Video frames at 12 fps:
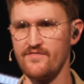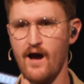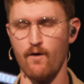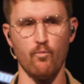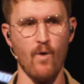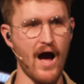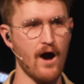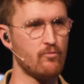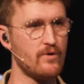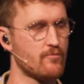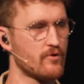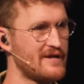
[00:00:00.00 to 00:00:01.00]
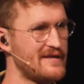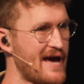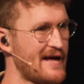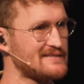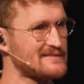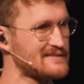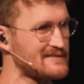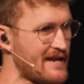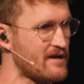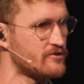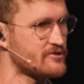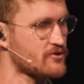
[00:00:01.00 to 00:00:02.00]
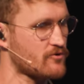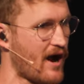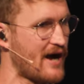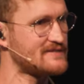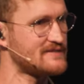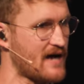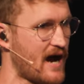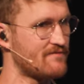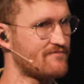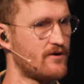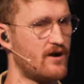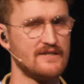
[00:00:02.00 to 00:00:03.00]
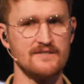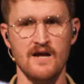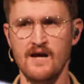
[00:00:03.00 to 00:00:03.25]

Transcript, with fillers: that while we were yet sinners, Christ died for us.